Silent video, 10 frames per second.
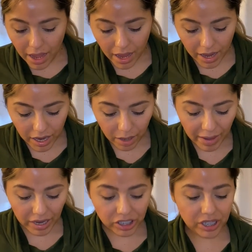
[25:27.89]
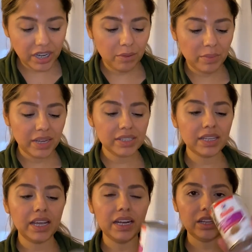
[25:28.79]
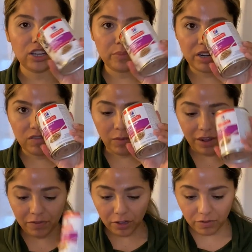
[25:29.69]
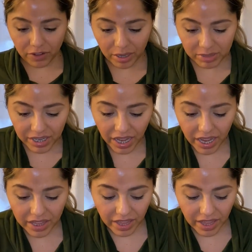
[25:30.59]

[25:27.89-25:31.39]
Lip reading: And I'm actually gonna mix in a little bit of wet food for them today.